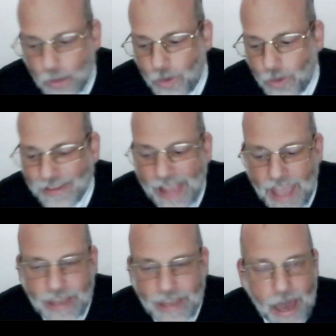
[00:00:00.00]
where they
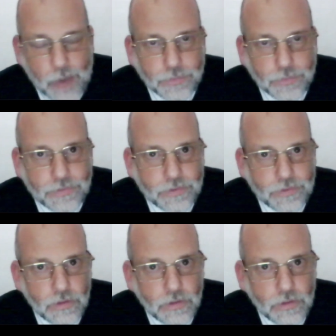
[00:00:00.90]
hang out,
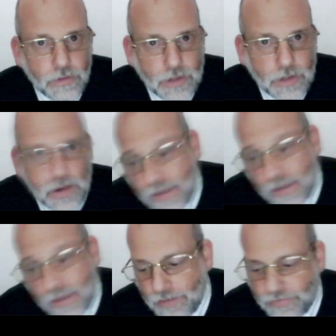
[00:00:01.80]

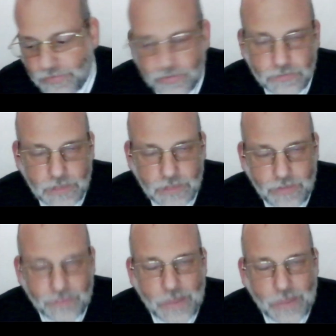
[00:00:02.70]
even if
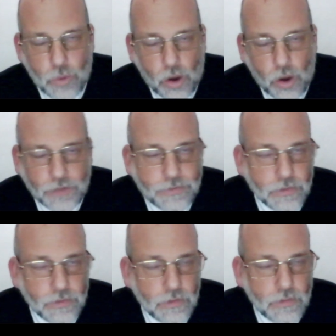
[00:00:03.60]
they would,
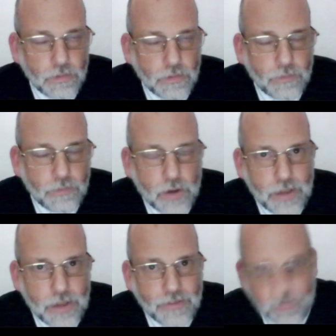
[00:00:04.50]

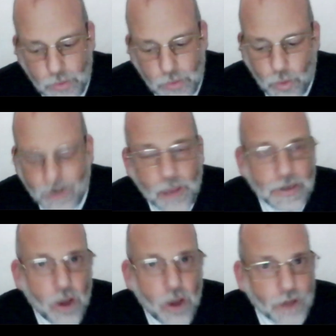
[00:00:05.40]
even if we would
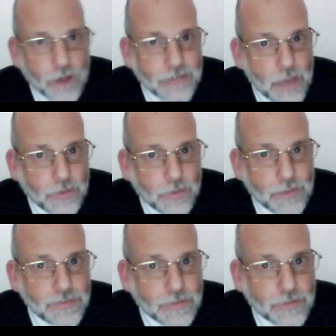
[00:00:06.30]
come in contact with
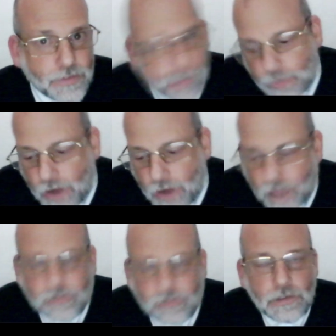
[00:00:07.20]
them, so to speak, we're
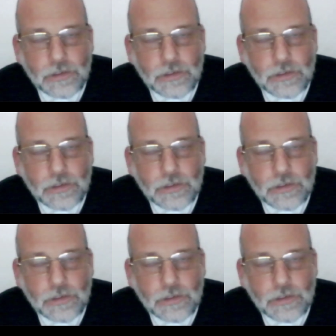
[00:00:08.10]
not.